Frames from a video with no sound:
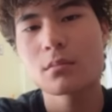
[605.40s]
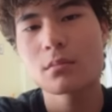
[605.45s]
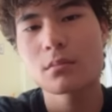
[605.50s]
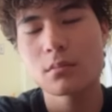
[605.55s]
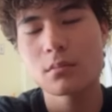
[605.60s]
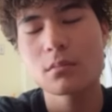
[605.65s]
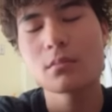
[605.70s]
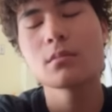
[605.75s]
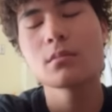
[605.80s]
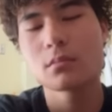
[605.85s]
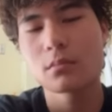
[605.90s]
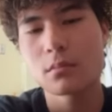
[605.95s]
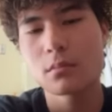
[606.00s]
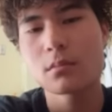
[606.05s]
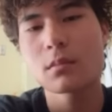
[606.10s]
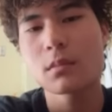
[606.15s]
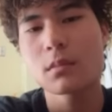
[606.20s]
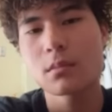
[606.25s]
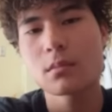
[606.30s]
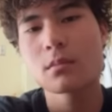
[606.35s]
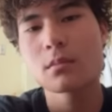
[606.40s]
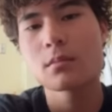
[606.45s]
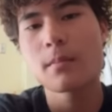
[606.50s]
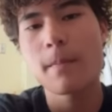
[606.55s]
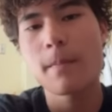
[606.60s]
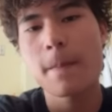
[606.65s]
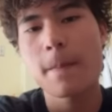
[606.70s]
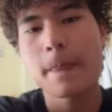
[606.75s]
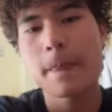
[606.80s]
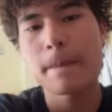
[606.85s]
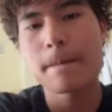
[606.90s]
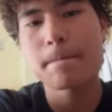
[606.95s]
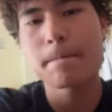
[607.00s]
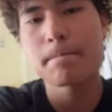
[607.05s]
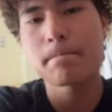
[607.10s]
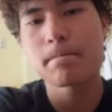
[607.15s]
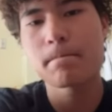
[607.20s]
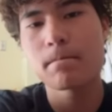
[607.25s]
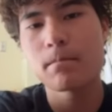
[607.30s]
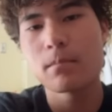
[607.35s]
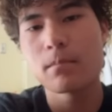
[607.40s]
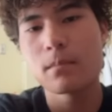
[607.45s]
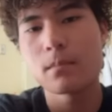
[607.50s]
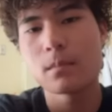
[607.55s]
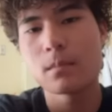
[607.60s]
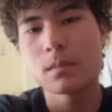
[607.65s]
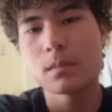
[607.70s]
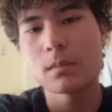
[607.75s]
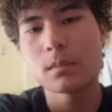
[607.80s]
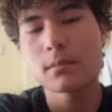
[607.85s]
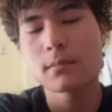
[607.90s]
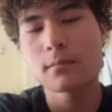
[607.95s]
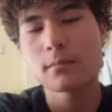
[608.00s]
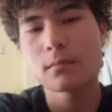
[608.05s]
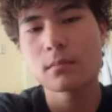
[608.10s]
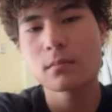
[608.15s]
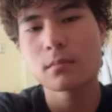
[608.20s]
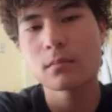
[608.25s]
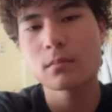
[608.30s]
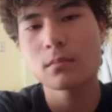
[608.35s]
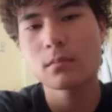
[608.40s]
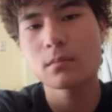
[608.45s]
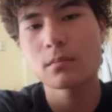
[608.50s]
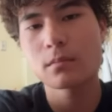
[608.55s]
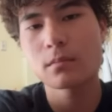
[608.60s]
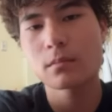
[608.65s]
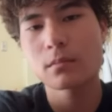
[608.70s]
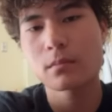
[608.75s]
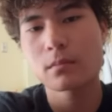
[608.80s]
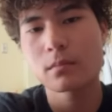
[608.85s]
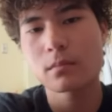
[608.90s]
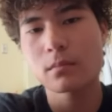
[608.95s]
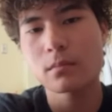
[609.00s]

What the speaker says: This person isn't speaking.